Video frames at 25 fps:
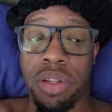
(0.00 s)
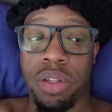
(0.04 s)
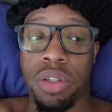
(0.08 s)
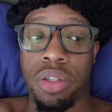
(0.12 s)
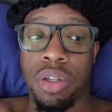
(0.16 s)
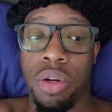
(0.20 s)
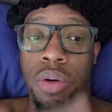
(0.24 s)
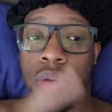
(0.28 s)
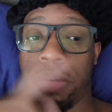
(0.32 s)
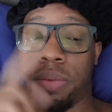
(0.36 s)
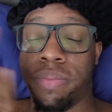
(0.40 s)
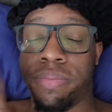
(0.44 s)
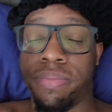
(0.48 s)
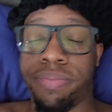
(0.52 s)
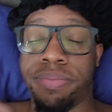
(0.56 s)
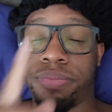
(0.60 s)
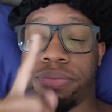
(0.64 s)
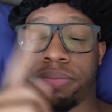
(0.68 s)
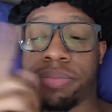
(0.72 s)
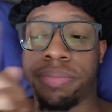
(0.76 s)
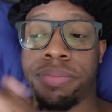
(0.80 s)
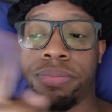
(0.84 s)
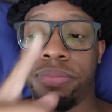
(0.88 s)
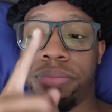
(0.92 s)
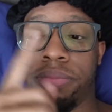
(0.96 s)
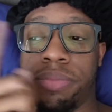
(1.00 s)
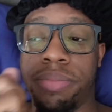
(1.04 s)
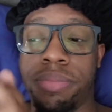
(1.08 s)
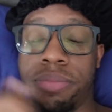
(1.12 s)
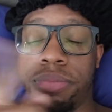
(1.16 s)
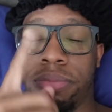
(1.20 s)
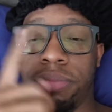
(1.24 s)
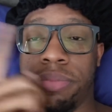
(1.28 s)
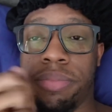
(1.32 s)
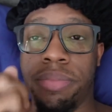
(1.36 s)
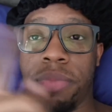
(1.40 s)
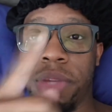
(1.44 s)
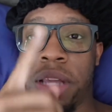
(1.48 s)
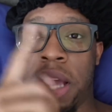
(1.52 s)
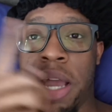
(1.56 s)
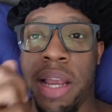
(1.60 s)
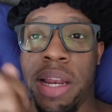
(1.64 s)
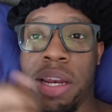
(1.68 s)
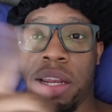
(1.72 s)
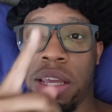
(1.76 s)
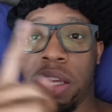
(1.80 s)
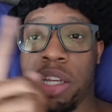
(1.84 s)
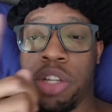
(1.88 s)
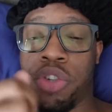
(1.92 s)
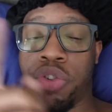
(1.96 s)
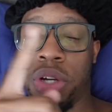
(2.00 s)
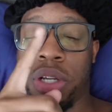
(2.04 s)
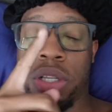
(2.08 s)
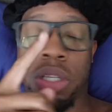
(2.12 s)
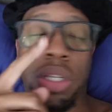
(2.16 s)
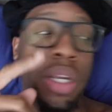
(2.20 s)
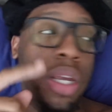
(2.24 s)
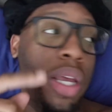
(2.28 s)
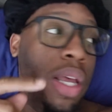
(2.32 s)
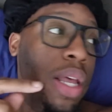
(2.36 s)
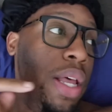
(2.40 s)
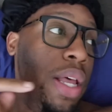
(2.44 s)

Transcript: So I need to get dressed.